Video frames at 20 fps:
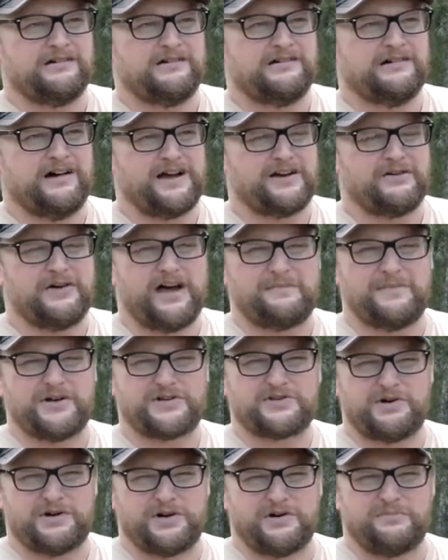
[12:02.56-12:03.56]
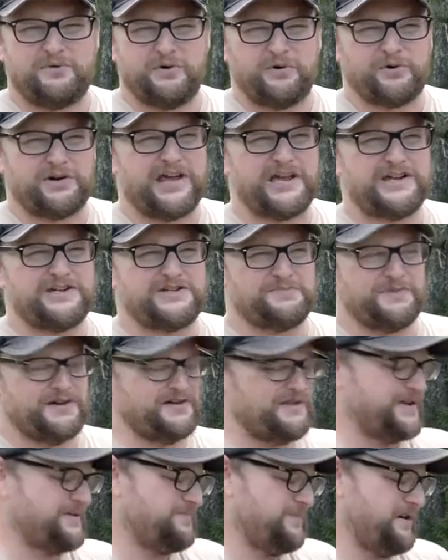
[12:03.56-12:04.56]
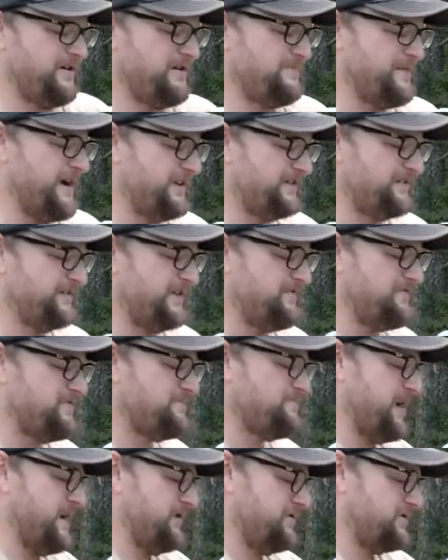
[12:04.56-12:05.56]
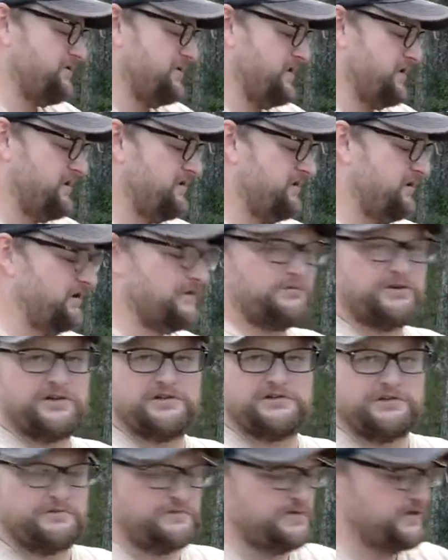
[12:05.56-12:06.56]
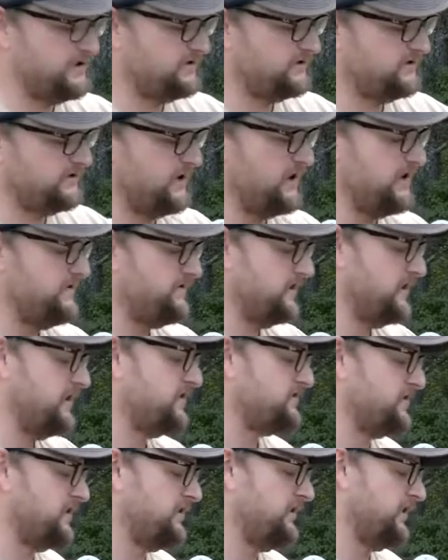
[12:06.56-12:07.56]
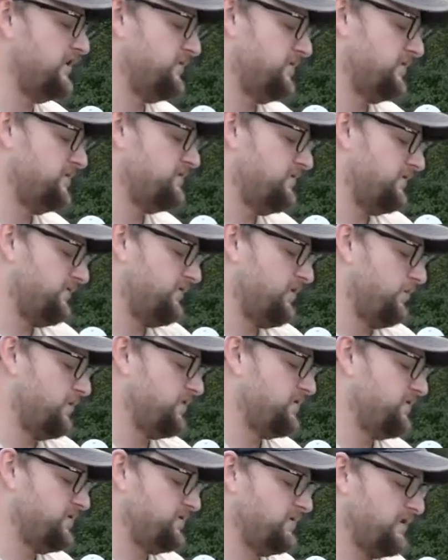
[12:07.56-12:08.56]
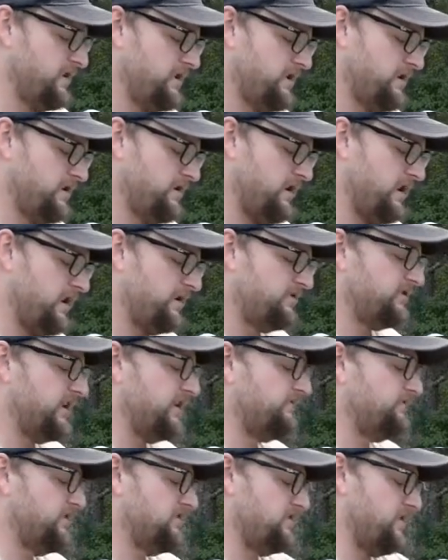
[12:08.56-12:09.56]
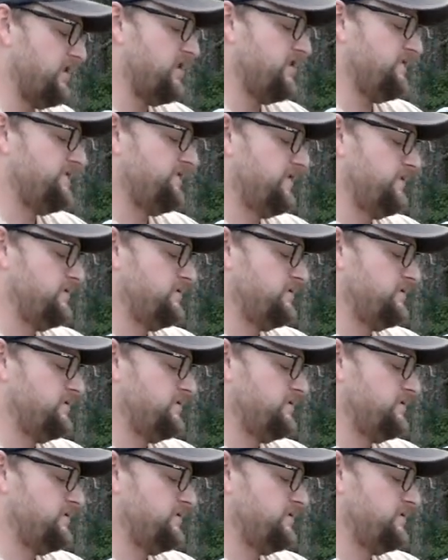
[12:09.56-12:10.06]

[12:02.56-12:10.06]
I don't have my trigger pull gauge, but that's probably about a 7-pound trigger. Look, we're gonna do this. All right, the gun's unloaded, of course. All right, safety's off.